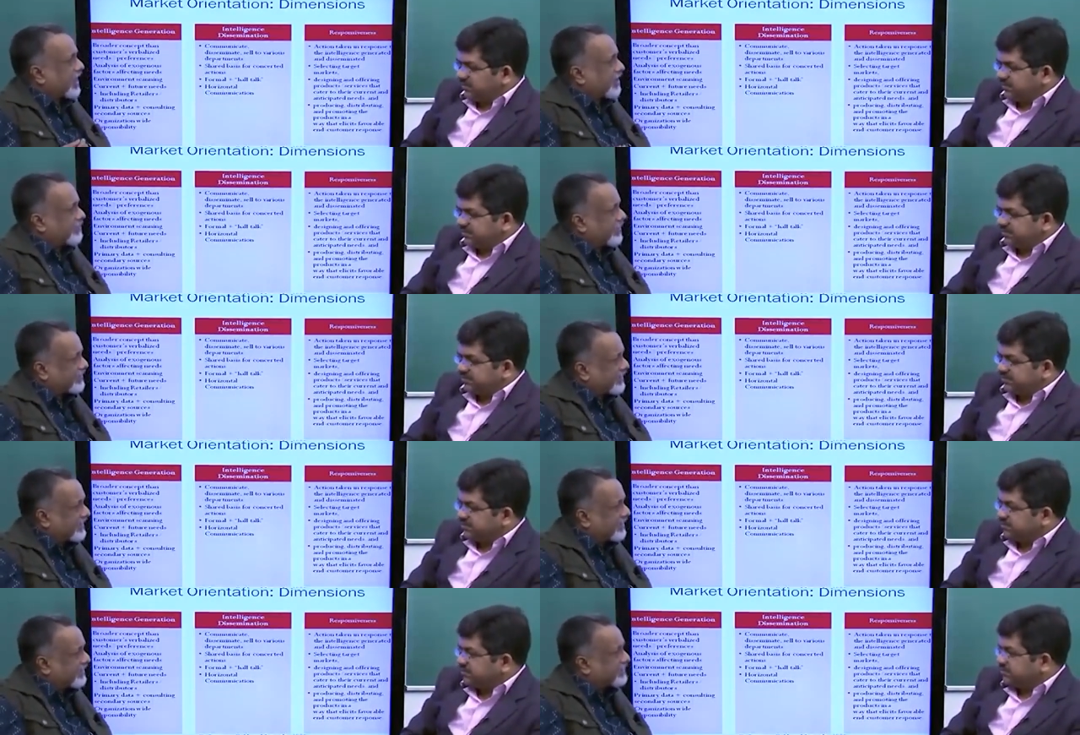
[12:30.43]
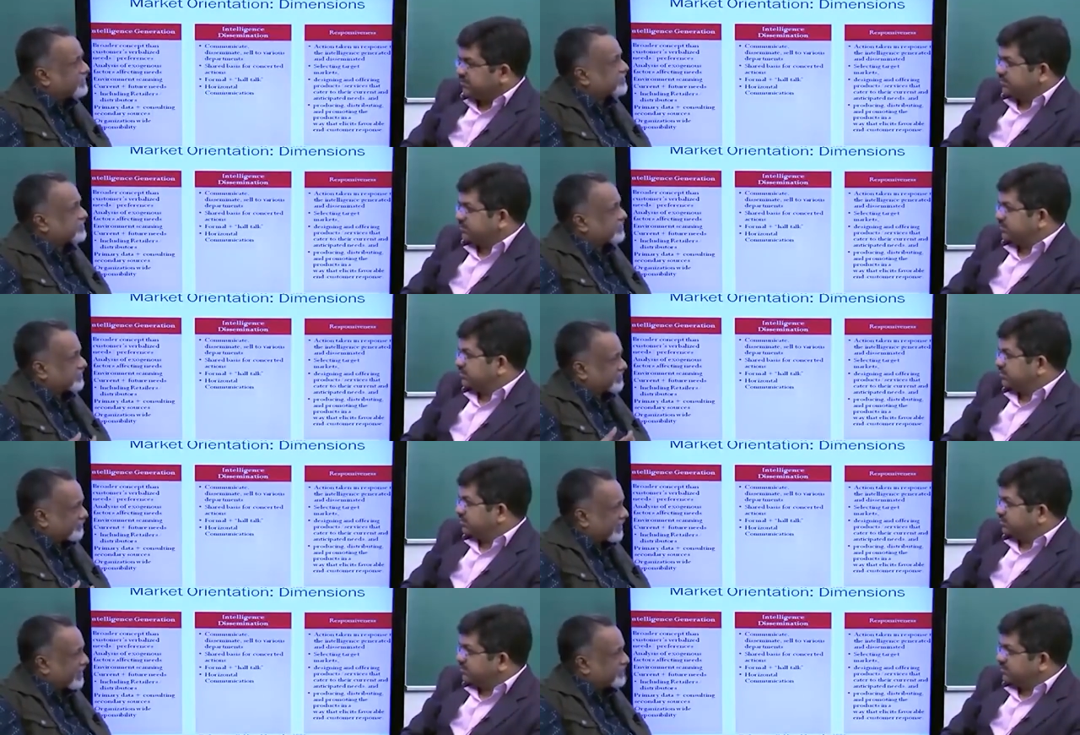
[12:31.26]
Speaker 1: materials,
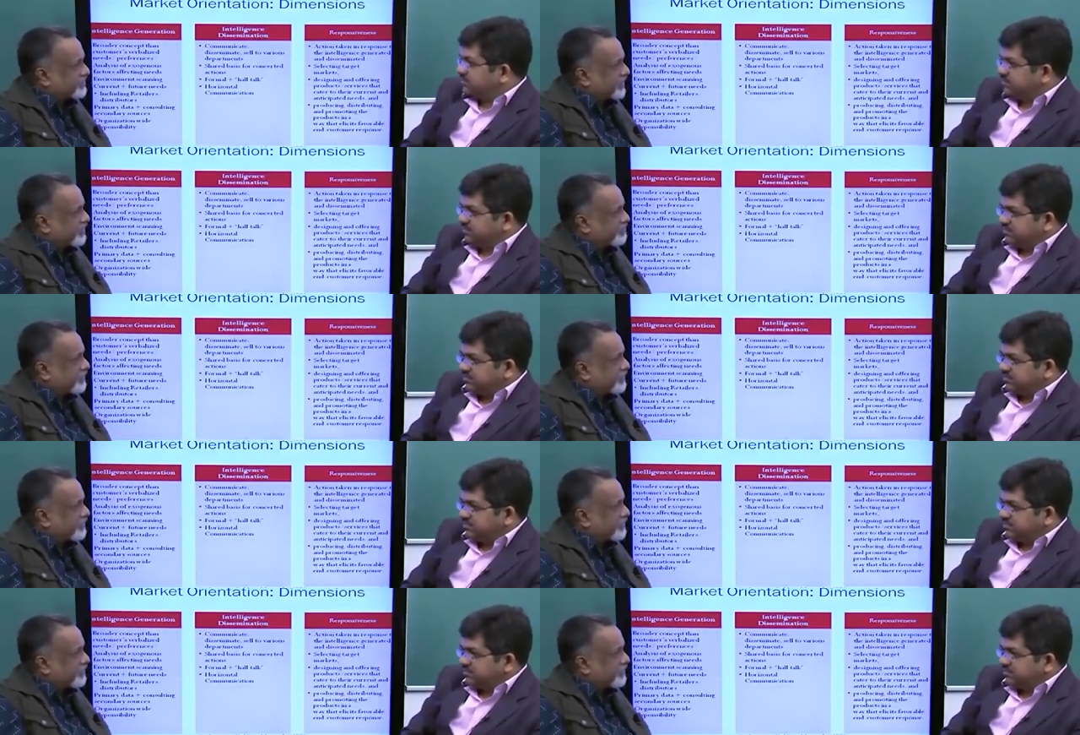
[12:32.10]
supply chain